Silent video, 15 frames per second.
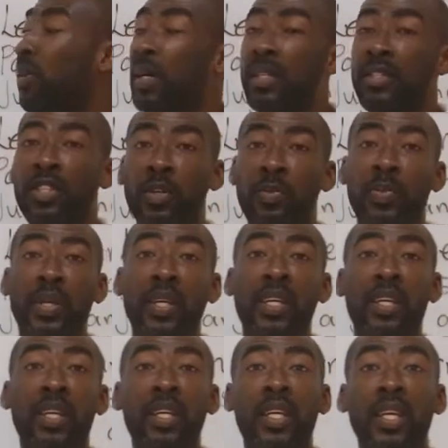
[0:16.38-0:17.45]
our
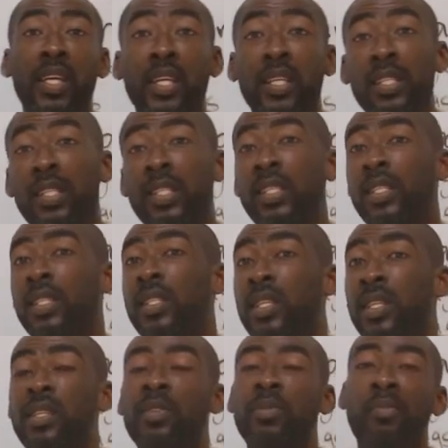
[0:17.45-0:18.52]
topic is
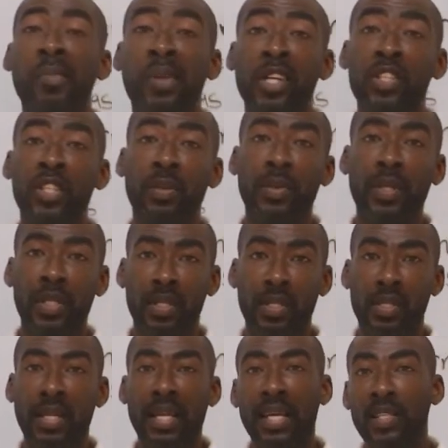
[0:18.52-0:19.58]
still
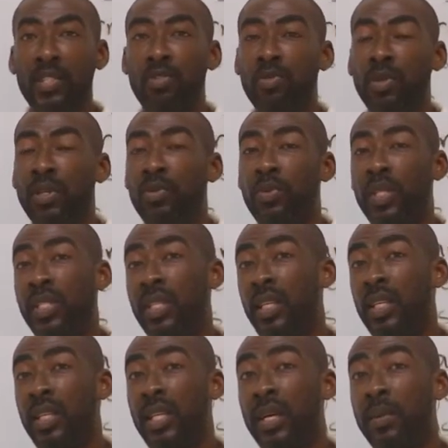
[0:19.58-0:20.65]
measurements. Last week we
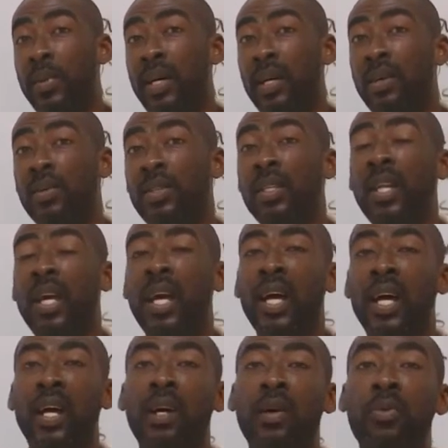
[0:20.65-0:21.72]
studied about
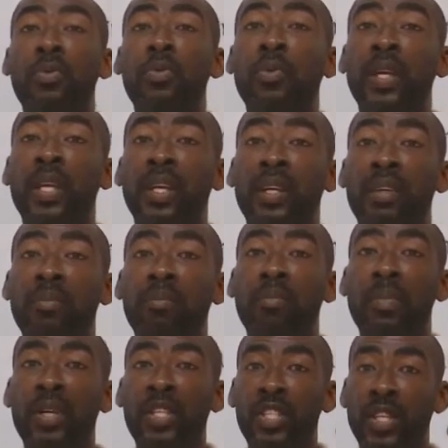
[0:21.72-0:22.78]
how we
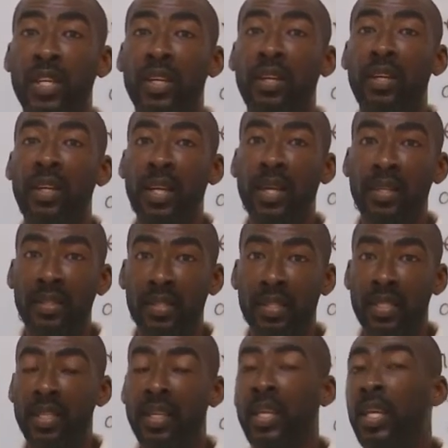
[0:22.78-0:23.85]
can measure
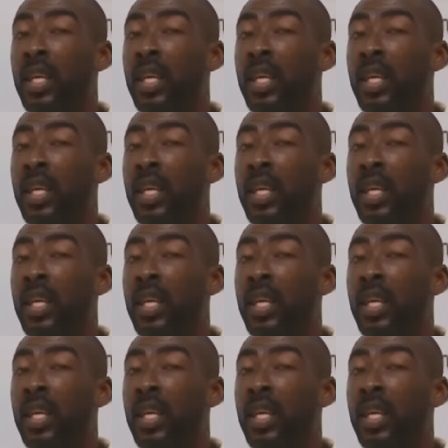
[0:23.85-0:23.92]
length.